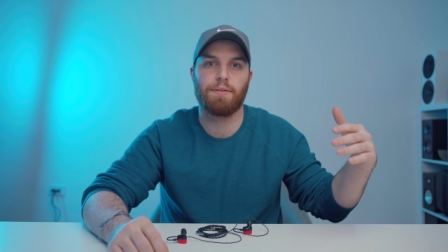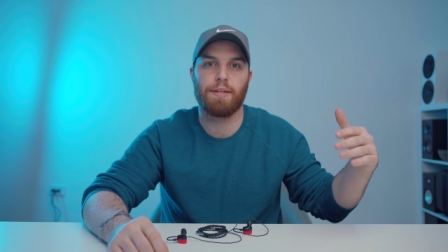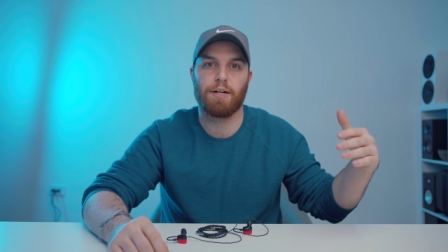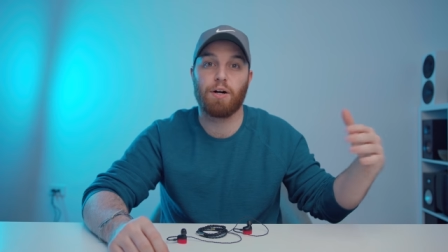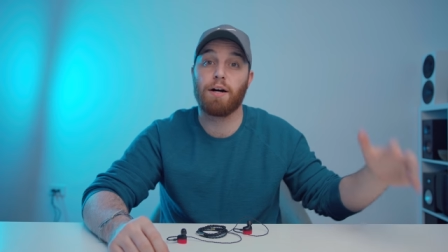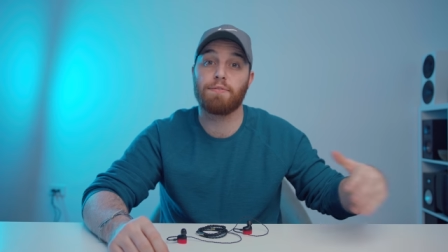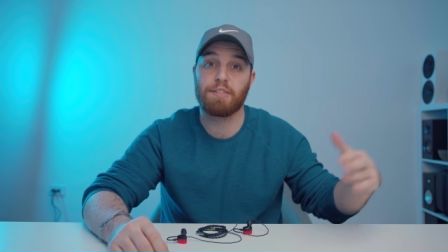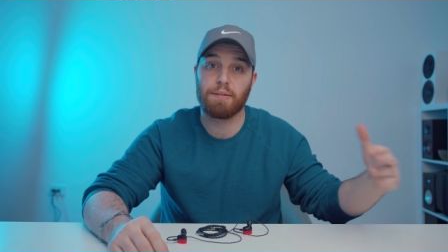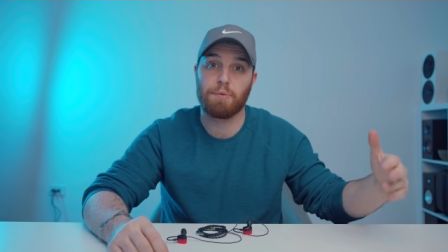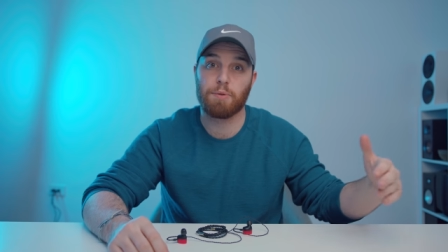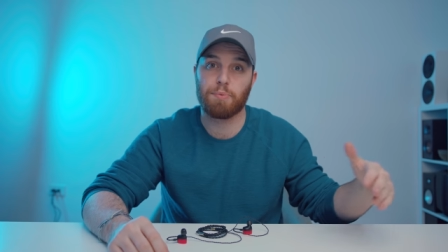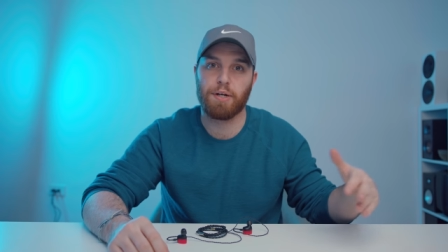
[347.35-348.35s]
that are of
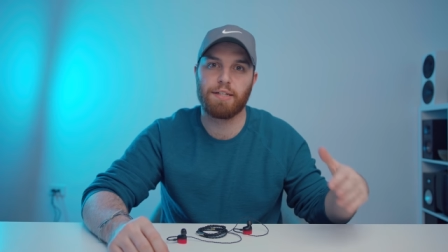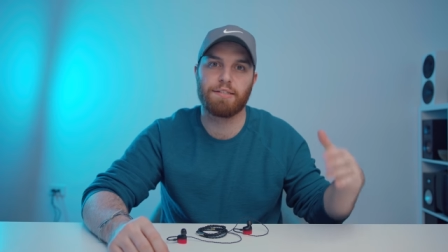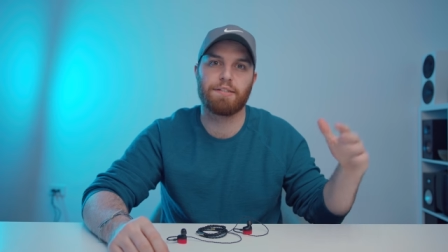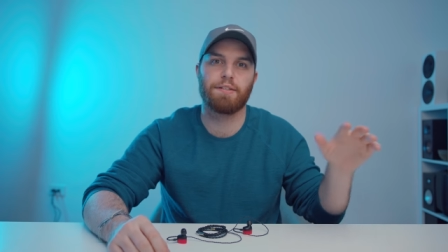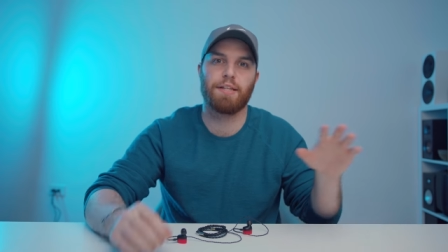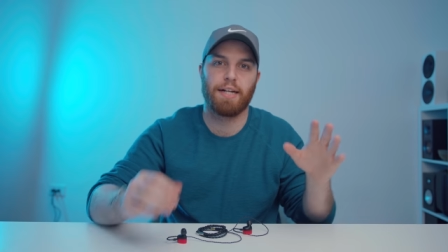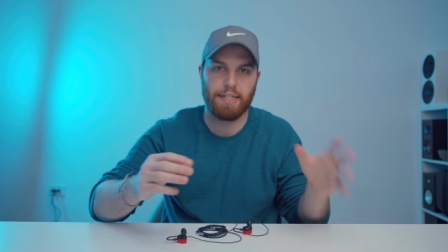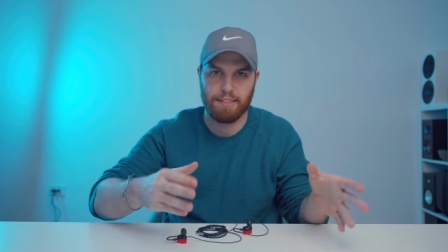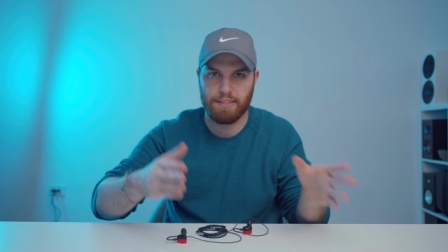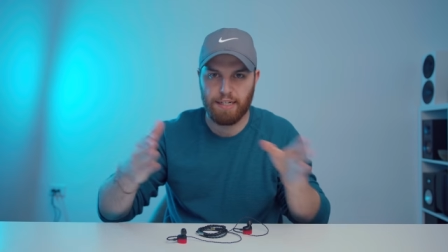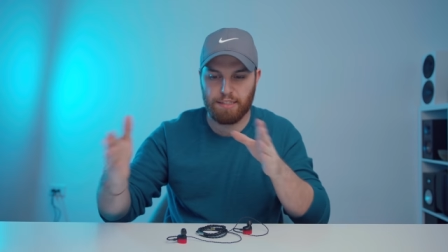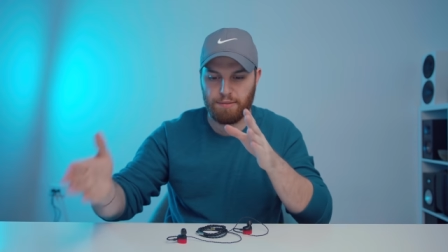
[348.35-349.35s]
similar price that I can
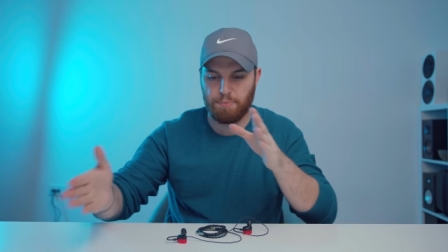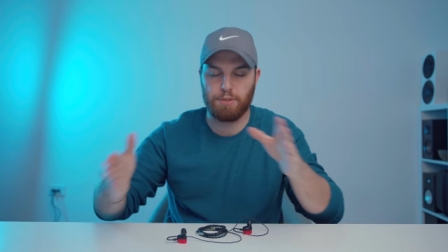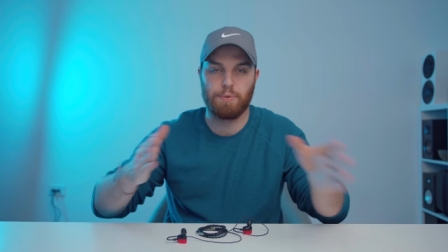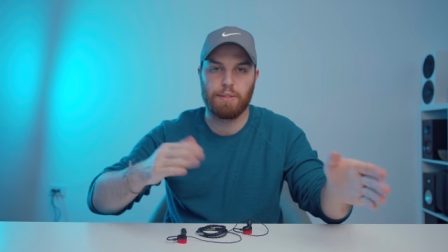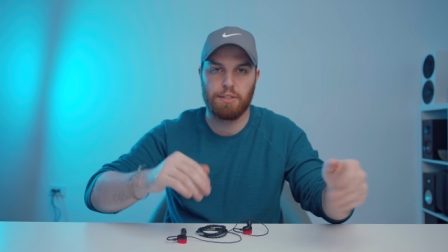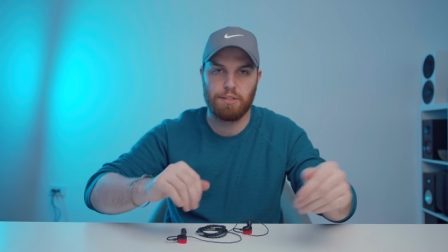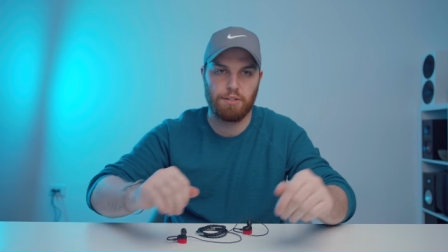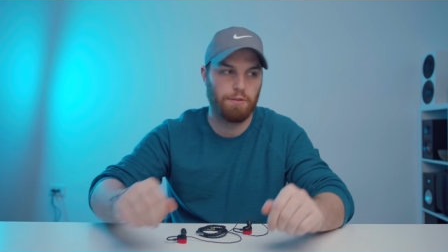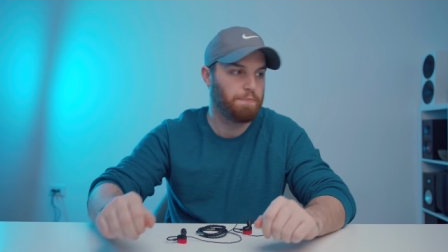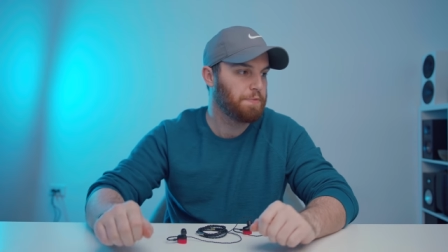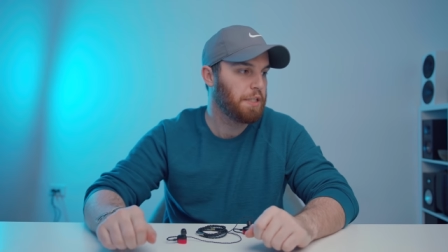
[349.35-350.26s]
test between the two.